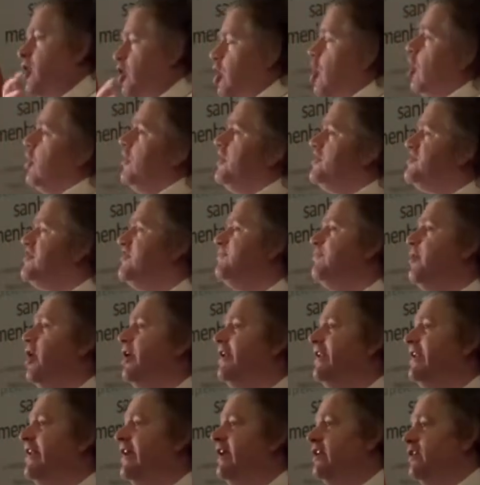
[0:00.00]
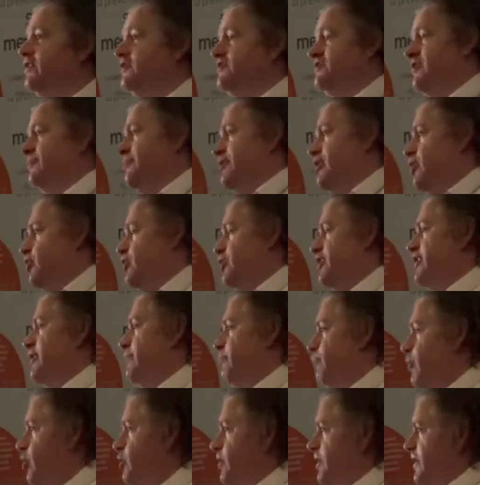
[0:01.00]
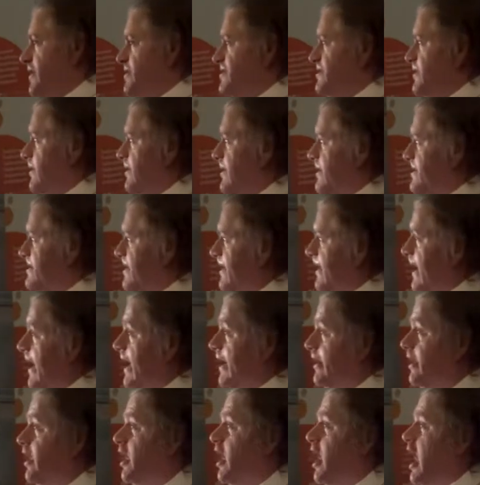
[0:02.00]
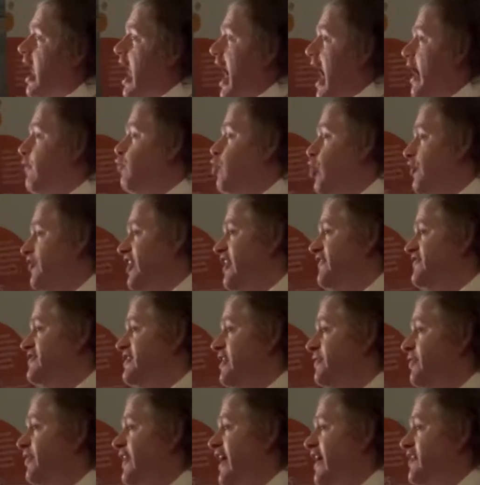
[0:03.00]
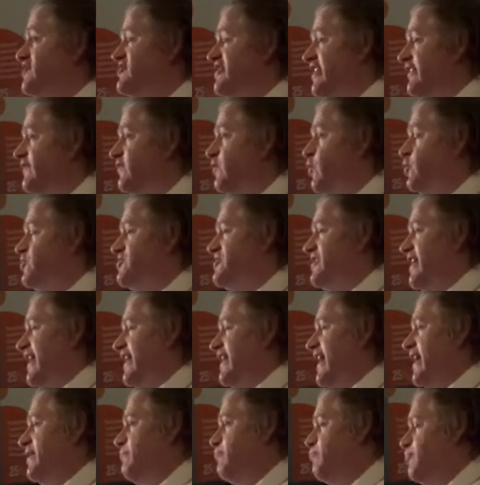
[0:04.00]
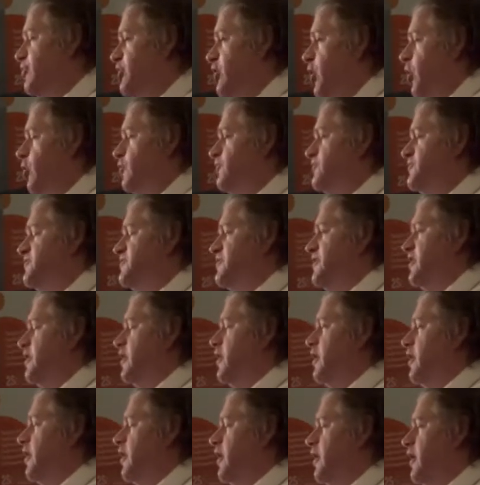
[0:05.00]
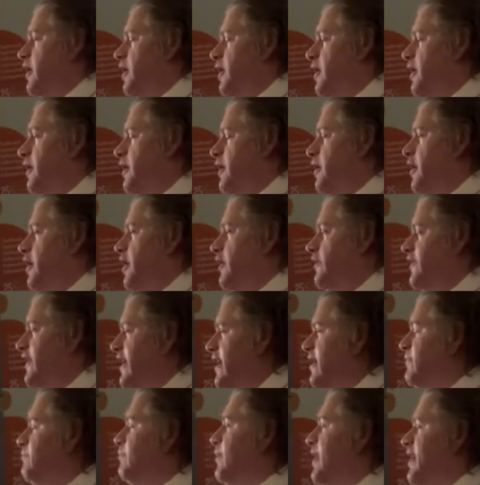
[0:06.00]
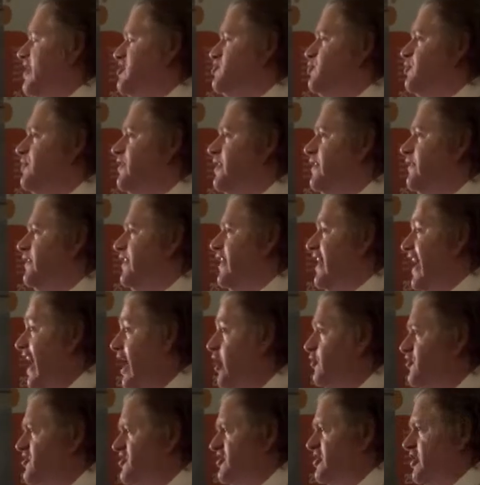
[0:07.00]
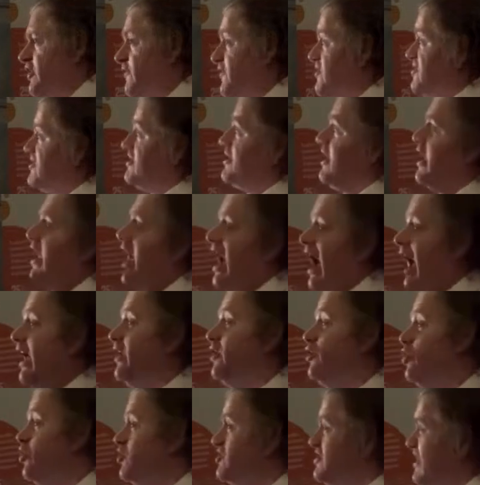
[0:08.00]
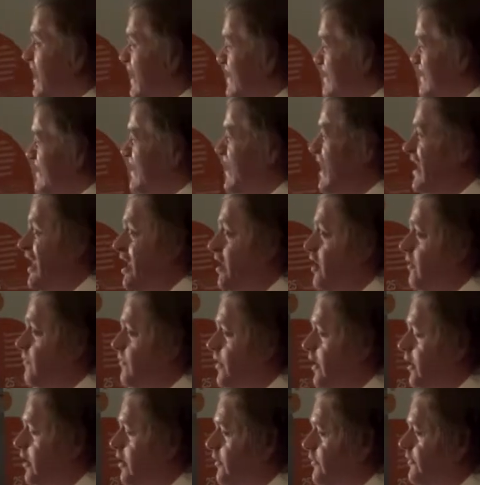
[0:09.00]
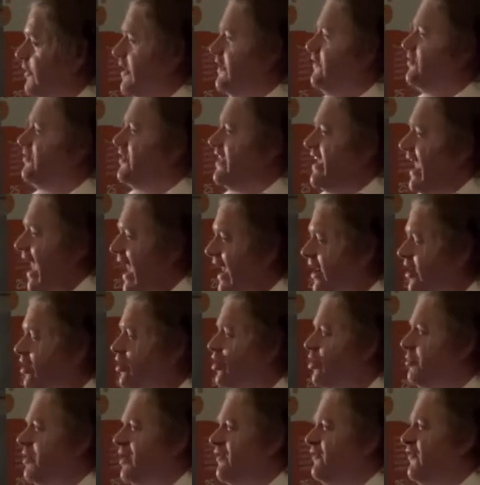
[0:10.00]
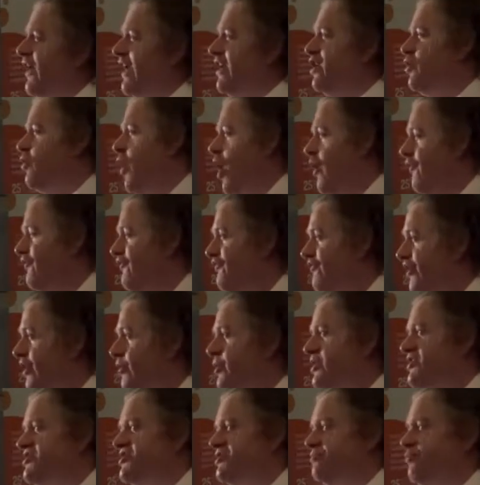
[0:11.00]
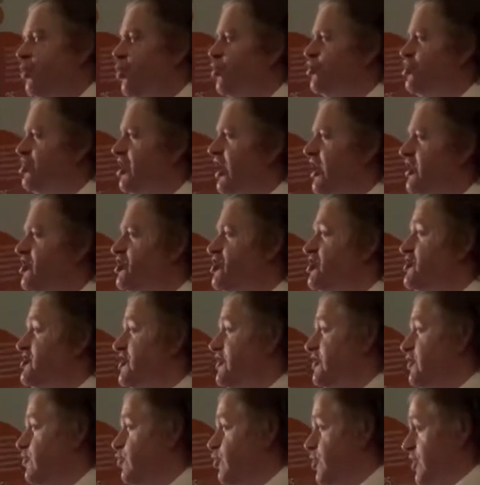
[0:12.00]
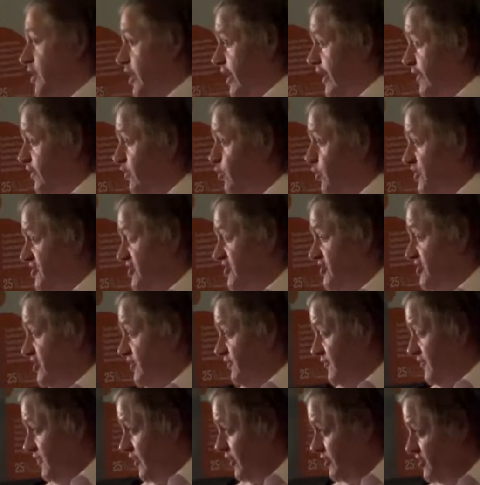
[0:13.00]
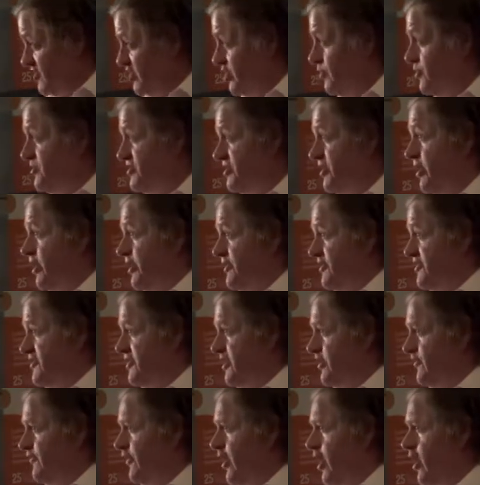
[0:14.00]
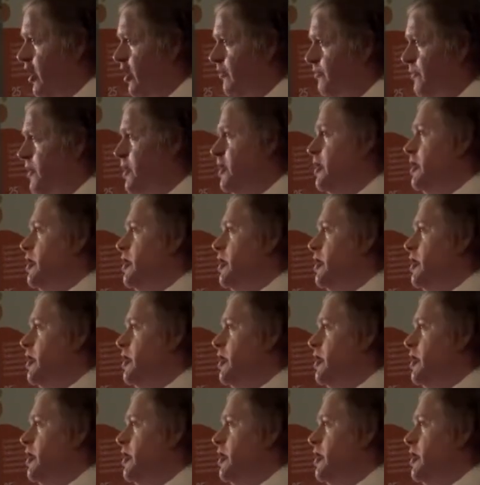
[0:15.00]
Colleagues of mine in England have been looking at modelling studies again, and what they've done there is they've looked, again, beyond the impacts within the health service and looked at the economic value of very small changes in the risks of suicide and self-harm,